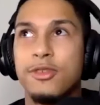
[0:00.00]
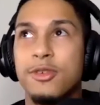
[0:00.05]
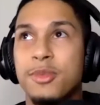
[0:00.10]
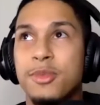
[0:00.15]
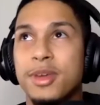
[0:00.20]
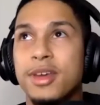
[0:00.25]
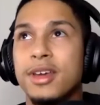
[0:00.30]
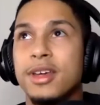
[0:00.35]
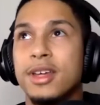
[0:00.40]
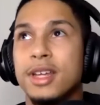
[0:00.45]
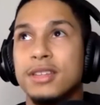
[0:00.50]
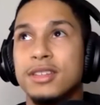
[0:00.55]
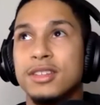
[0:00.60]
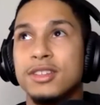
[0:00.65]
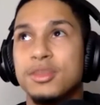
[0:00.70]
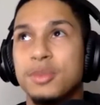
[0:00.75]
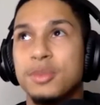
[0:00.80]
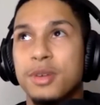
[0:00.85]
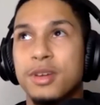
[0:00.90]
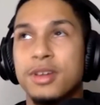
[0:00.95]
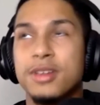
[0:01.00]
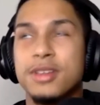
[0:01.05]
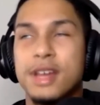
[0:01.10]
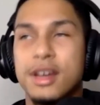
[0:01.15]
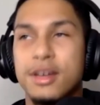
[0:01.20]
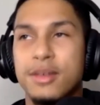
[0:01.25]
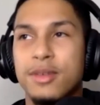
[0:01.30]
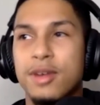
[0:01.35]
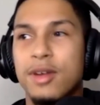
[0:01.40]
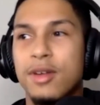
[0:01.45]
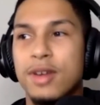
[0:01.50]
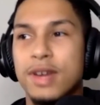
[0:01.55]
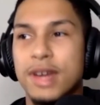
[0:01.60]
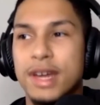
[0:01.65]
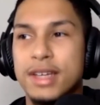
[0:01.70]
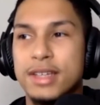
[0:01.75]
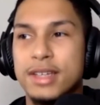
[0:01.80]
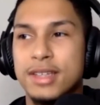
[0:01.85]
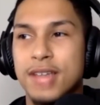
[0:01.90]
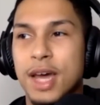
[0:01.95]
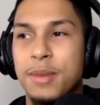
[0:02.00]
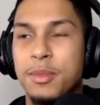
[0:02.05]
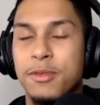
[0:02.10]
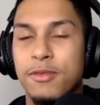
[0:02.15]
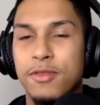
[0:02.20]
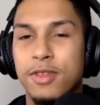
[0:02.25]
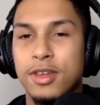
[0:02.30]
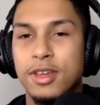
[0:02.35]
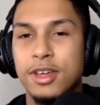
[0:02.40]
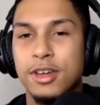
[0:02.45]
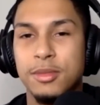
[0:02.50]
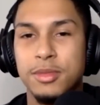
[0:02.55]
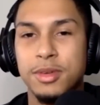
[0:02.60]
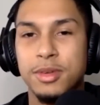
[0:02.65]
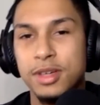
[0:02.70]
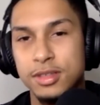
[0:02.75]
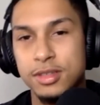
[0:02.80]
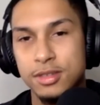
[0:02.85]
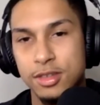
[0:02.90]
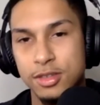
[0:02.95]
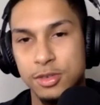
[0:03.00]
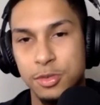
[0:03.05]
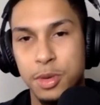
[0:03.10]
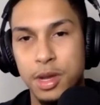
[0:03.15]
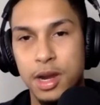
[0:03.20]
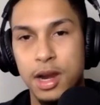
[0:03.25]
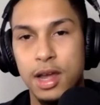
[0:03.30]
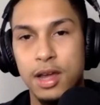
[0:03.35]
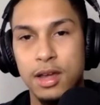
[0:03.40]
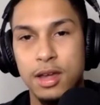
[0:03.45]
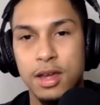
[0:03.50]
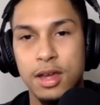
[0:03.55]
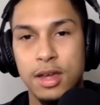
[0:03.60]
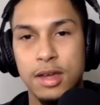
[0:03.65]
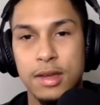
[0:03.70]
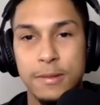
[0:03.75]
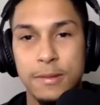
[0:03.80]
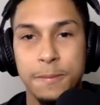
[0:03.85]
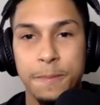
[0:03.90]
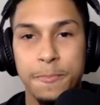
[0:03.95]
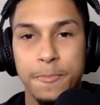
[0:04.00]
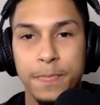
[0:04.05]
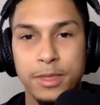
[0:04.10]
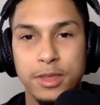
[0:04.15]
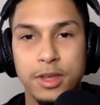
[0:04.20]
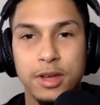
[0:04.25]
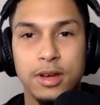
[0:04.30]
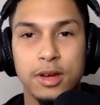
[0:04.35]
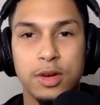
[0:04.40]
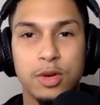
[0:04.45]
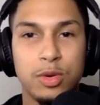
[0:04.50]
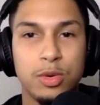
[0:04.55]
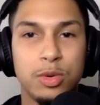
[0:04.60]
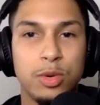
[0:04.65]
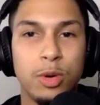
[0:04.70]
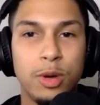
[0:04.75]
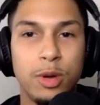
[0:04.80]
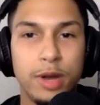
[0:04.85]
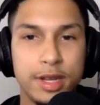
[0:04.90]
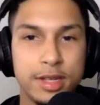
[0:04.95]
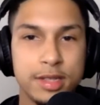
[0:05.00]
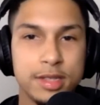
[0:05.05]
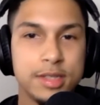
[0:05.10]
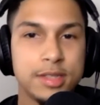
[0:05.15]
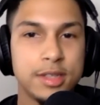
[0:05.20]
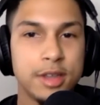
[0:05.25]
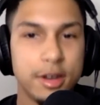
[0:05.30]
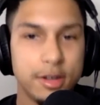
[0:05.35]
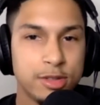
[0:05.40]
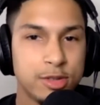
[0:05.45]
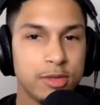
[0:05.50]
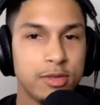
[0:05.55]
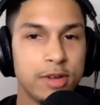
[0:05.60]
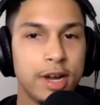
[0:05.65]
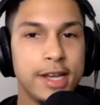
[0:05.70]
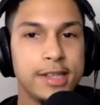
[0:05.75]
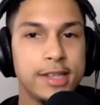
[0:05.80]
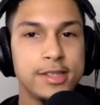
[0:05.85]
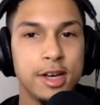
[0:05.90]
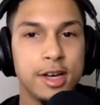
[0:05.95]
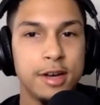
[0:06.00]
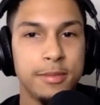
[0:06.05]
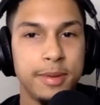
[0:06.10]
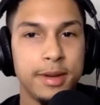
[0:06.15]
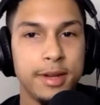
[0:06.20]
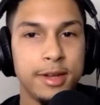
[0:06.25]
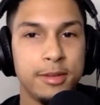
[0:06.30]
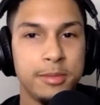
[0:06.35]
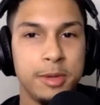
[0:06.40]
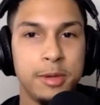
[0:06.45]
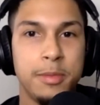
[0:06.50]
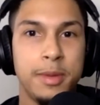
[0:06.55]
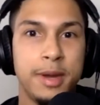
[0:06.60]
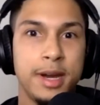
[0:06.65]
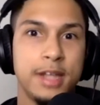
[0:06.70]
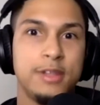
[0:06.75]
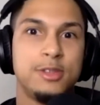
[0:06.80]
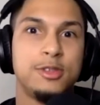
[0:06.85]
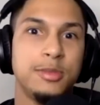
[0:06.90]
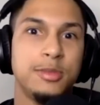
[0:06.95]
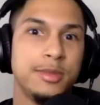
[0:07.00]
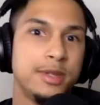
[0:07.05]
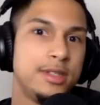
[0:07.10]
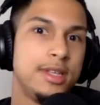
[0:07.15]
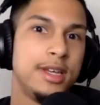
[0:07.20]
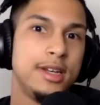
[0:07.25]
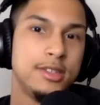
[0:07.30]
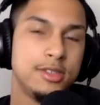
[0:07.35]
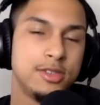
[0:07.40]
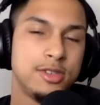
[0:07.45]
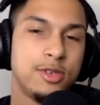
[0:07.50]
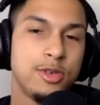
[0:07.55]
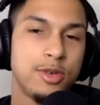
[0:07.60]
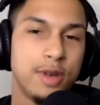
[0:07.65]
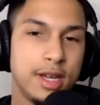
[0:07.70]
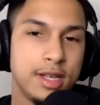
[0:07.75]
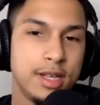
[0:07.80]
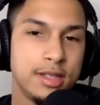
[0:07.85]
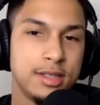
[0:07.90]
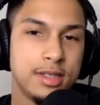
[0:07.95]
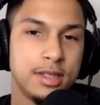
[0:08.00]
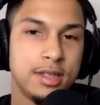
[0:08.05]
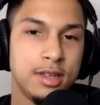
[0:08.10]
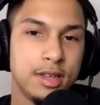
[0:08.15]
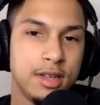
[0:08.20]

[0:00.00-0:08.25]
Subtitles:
me, I think spring is like a very nice time of the year because it's when like the coolness is starting to rise up a little bit, but not too much that it's crazy.